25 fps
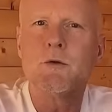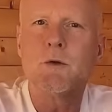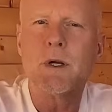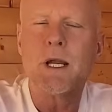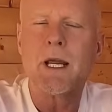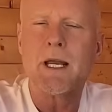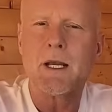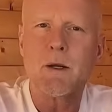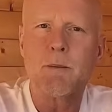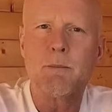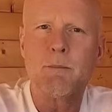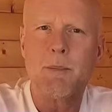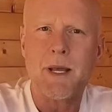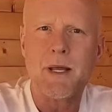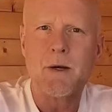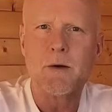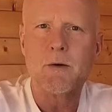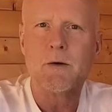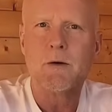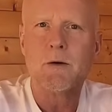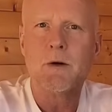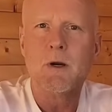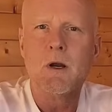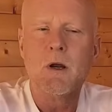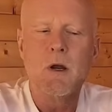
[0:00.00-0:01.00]
get it
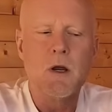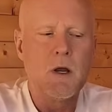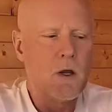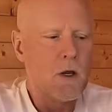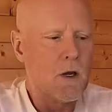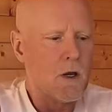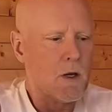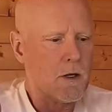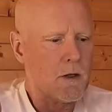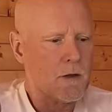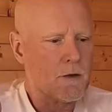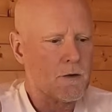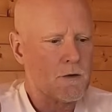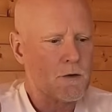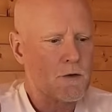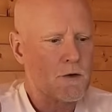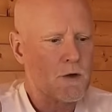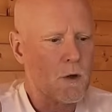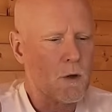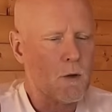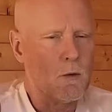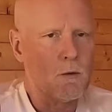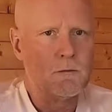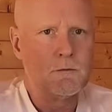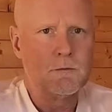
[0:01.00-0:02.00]
better.
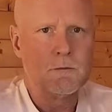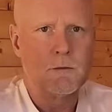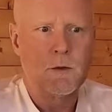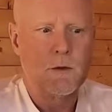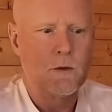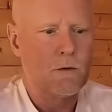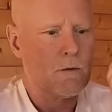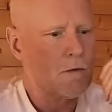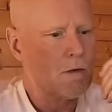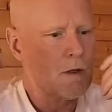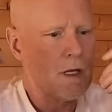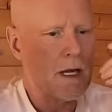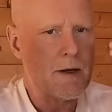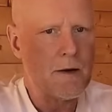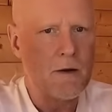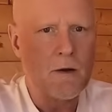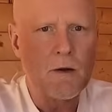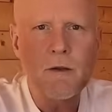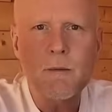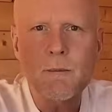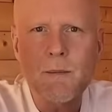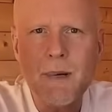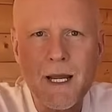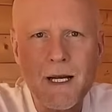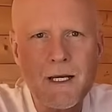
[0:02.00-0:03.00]
So
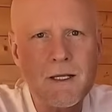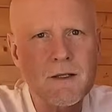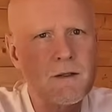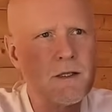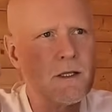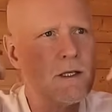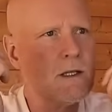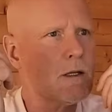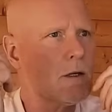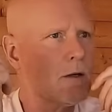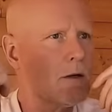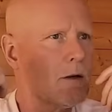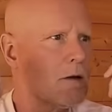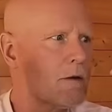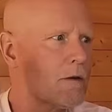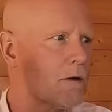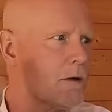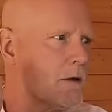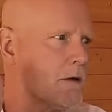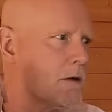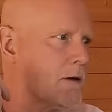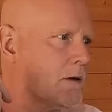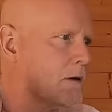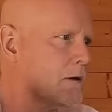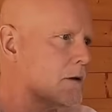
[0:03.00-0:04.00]
another magazine,
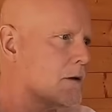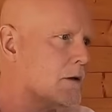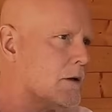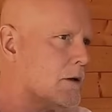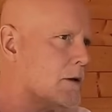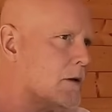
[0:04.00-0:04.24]
another